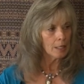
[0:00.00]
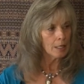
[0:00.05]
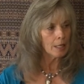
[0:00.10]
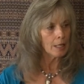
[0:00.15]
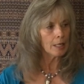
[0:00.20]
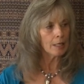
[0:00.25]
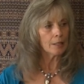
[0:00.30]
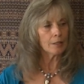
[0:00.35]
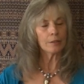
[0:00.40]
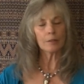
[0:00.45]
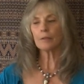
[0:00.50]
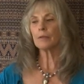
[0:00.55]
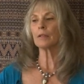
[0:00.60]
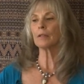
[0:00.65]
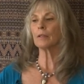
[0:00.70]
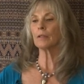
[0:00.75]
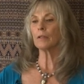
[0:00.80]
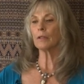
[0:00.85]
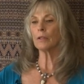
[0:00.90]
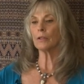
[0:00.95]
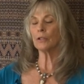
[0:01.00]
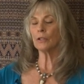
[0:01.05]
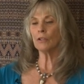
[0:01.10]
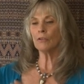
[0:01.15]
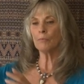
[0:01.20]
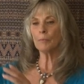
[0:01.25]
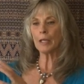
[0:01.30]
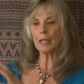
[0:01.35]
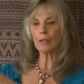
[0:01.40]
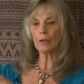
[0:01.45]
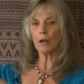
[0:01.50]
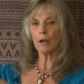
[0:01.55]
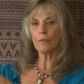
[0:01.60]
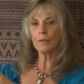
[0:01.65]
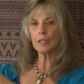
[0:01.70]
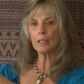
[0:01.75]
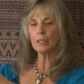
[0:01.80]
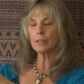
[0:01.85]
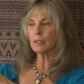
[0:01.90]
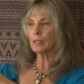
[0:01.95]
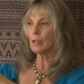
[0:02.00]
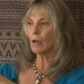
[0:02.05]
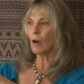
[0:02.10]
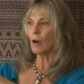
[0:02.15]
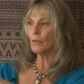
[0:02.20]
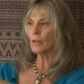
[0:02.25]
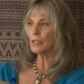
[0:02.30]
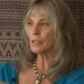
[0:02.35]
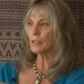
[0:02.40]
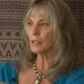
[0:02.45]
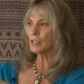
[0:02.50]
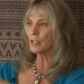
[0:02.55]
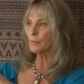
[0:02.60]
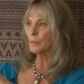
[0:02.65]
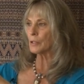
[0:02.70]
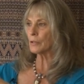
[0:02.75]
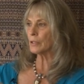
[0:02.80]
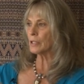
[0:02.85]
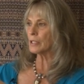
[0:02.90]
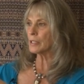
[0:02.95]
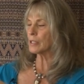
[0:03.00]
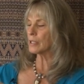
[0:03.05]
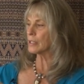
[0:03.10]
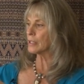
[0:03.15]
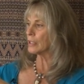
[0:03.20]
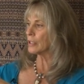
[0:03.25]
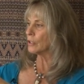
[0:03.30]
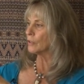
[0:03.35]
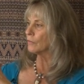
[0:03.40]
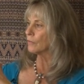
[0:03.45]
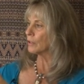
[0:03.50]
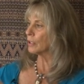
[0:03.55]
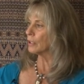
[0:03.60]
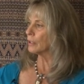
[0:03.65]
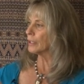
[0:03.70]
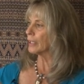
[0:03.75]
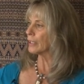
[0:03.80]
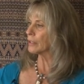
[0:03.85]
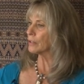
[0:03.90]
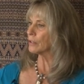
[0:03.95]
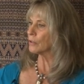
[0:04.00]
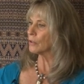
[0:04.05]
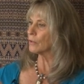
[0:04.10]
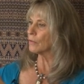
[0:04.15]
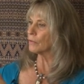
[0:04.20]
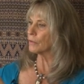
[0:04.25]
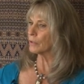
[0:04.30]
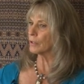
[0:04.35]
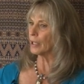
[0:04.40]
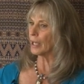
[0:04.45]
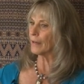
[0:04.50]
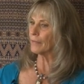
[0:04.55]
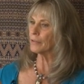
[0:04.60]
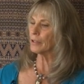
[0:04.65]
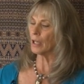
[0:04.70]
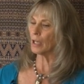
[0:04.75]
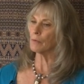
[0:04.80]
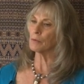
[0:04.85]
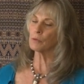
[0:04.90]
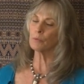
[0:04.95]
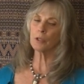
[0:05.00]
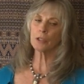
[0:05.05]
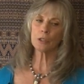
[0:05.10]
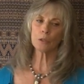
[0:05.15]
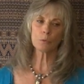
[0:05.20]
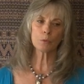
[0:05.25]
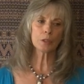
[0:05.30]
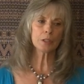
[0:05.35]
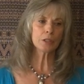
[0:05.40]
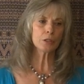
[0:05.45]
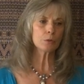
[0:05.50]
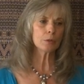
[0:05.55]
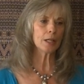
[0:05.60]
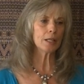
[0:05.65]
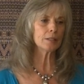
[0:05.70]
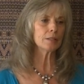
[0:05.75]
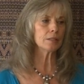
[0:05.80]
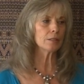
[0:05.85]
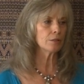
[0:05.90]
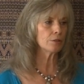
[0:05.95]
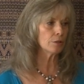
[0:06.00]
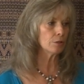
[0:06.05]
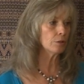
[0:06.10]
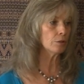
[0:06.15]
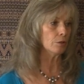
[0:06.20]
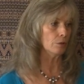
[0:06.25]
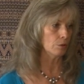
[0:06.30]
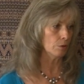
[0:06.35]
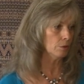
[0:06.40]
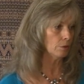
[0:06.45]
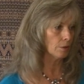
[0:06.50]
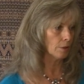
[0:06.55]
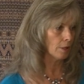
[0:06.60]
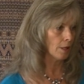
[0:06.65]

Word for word: and you've made all these, all these experiences that you've collected over lifetimes, what you're really trying to do,